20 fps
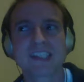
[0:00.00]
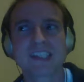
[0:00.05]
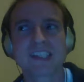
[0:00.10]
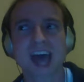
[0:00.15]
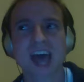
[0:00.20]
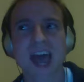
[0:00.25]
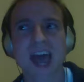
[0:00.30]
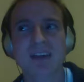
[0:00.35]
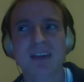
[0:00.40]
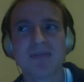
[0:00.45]

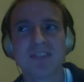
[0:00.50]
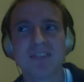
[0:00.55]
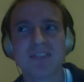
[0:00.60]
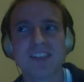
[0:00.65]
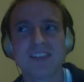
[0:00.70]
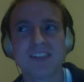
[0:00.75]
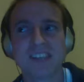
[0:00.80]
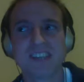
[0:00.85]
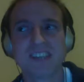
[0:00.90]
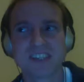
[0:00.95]
have
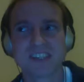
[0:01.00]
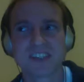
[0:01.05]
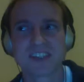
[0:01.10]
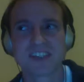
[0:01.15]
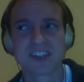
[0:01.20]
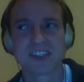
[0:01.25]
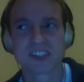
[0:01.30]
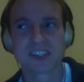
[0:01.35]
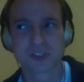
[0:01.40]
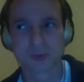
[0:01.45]
decent
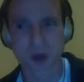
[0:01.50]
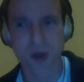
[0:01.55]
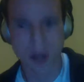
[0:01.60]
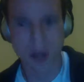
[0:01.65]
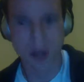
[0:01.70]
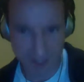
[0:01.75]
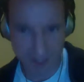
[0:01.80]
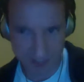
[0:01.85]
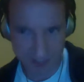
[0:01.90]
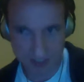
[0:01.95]

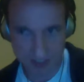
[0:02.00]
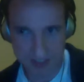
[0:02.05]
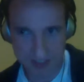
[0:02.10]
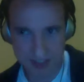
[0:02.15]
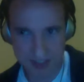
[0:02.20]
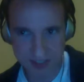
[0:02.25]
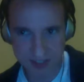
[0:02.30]
strikes,